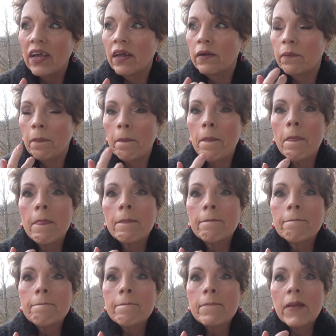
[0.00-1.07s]
and
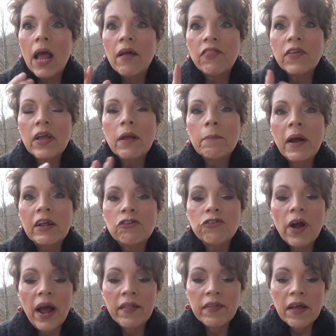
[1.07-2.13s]
I think I might
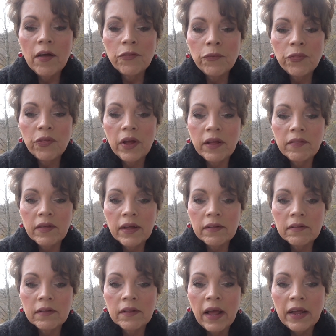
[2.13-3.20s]
try the other thing that
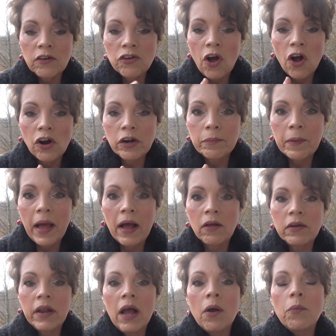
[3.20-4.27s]
they talked
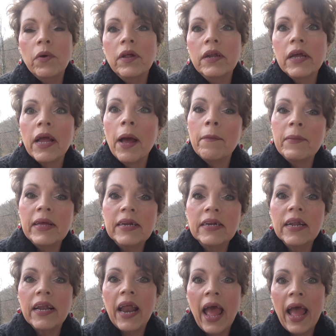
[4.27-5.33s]
about. Now, I wanted to come in
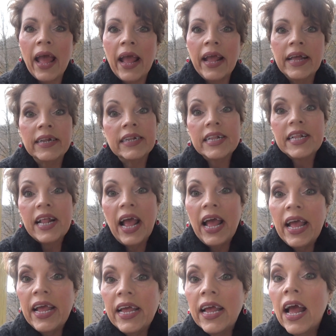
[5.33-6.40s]
today and
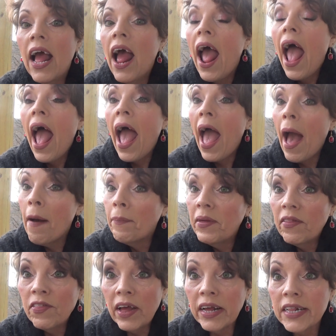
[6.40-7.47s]
say
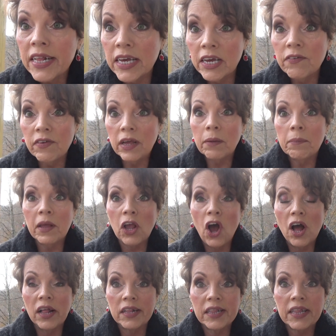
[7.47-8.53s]
happy Thanksgiving,
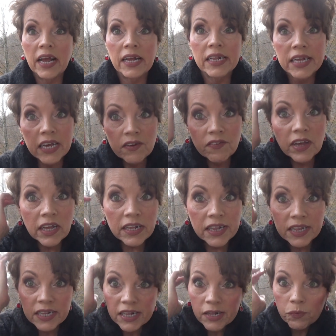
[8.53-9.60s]
because Thanksgiving
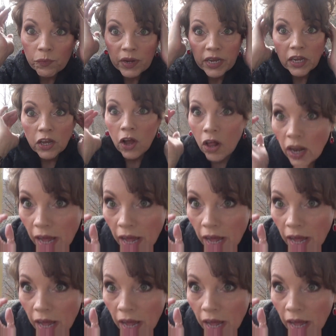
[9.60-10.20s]
is this week. Y'all